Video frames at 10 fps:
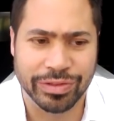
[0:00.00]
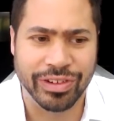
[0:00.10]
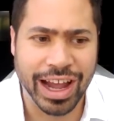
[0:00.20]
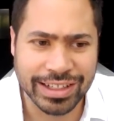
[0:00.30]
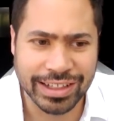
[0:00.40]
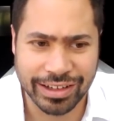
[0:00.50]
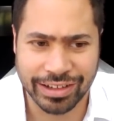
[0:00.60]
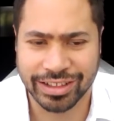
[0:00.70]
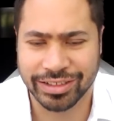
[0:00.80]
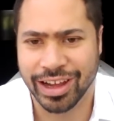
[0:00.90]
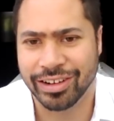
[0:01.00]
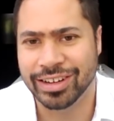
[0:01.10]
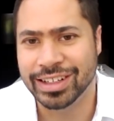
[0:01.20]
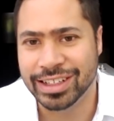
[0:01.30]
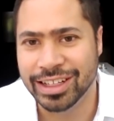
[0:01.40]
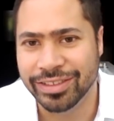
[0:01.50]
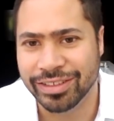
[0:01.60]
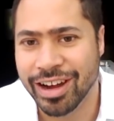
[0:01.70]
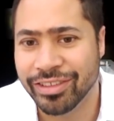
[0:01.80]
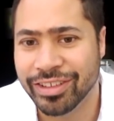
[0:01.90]
rising costs of R&D
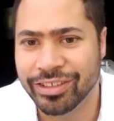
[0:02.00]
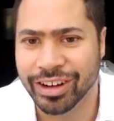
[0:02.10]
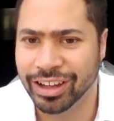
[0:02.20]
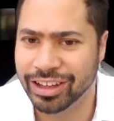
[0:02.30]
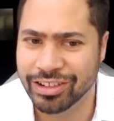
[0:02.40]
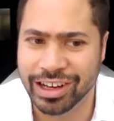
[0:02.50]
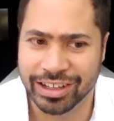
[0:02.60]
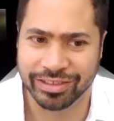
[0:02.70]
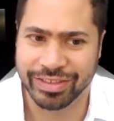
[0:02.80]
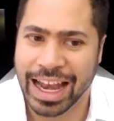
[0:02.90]
for every real unit of